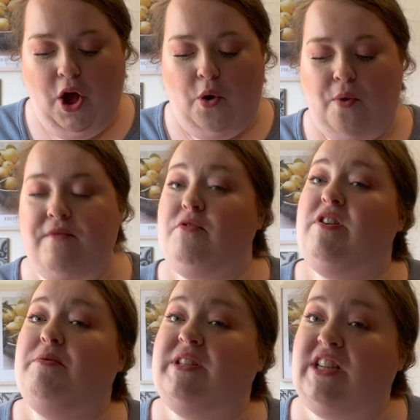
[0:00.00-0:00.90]
whether
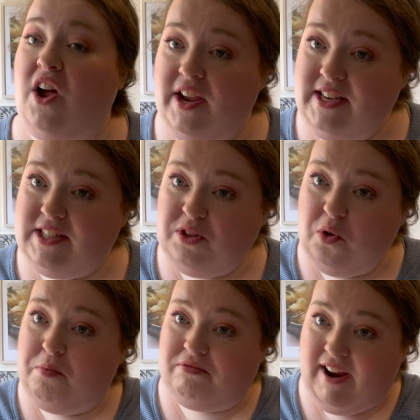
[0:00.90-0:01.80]
it was light
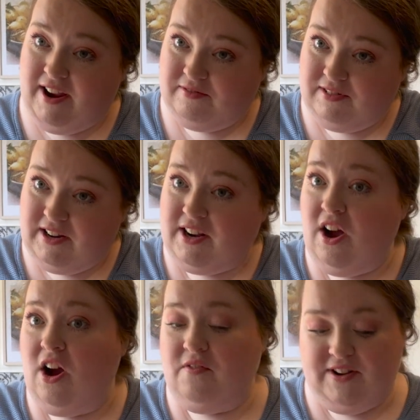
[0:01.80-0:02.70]
or brown, and I
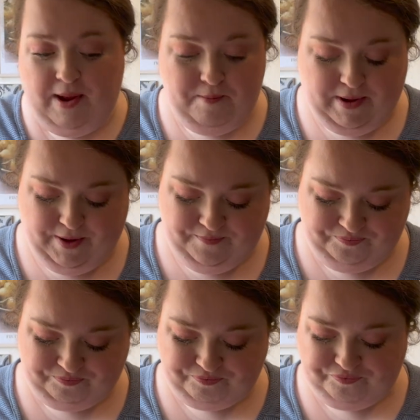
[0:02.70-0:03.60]
can't remember
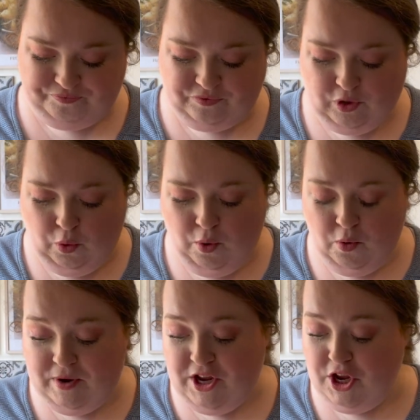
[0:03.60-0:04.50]
what
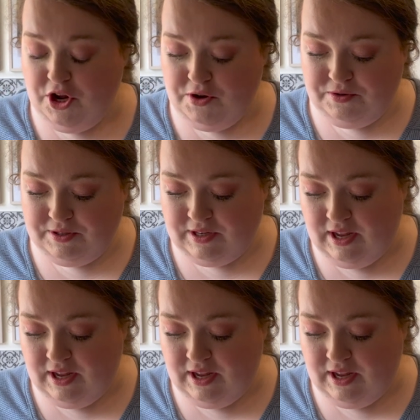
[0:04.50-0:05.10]
we used.